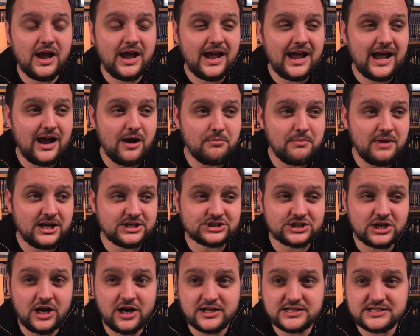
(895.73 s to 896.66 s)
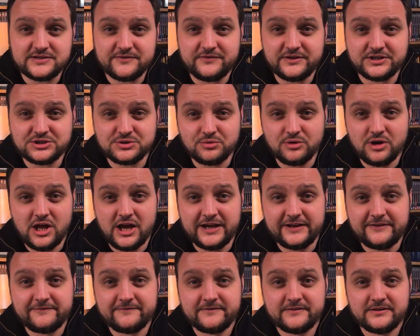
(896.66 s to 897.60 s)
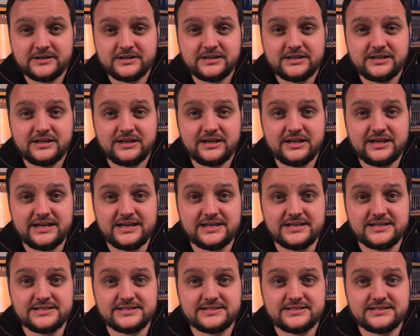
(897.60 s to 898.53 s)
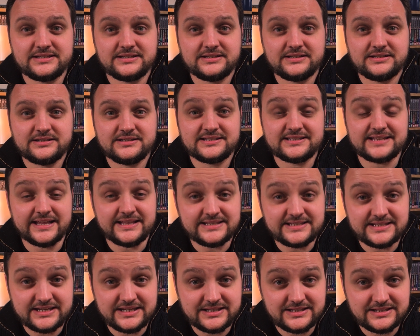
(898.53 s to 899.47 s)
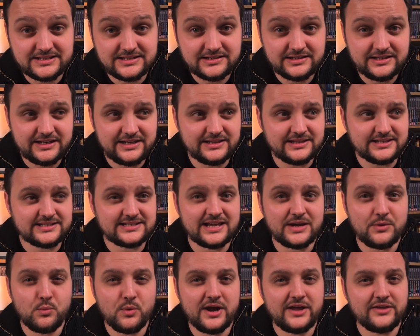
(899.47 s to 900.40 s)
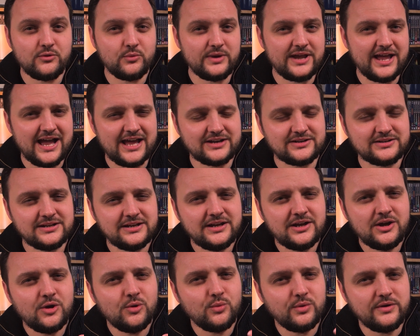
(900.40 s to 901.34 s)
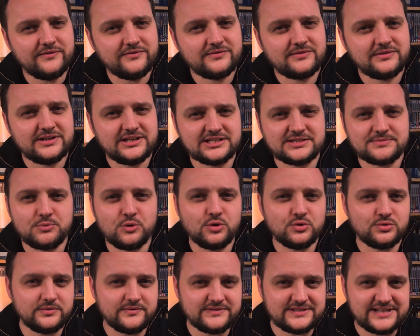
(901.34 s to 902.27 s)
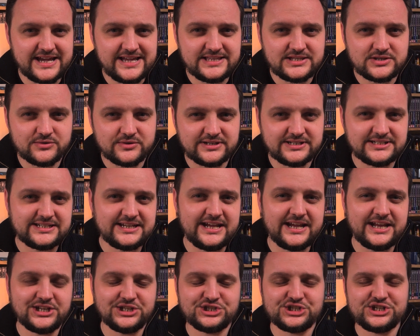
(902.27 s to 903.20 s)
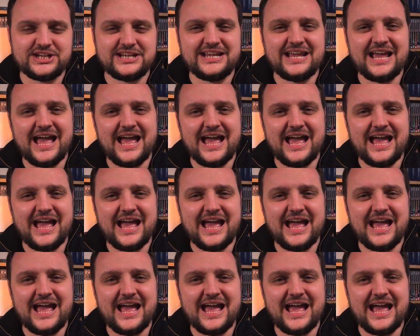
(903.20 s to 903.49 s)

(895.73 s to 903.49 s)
how much artificial life is sentient in the same way that we've explored with Data in TNG